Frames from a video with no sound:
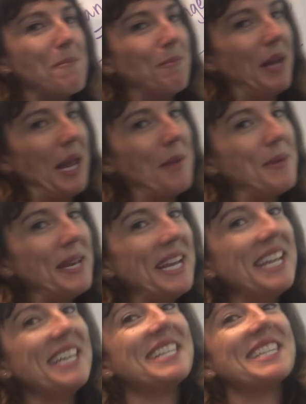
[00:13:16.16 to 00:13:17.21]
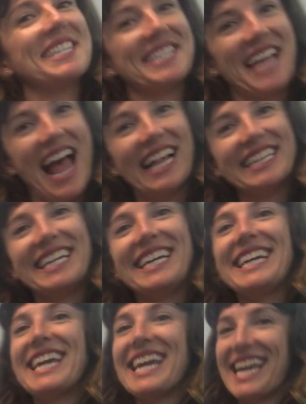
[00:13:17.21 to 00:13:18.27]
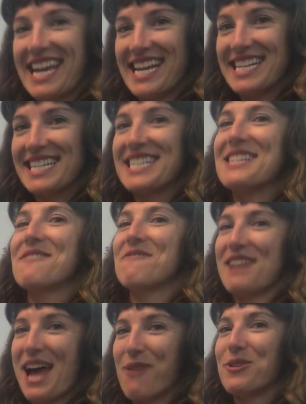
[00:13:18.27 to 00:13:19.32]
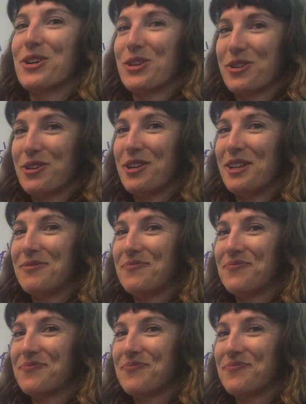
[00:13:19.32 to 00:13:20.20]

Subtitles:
Maybe Sally is the flower girl.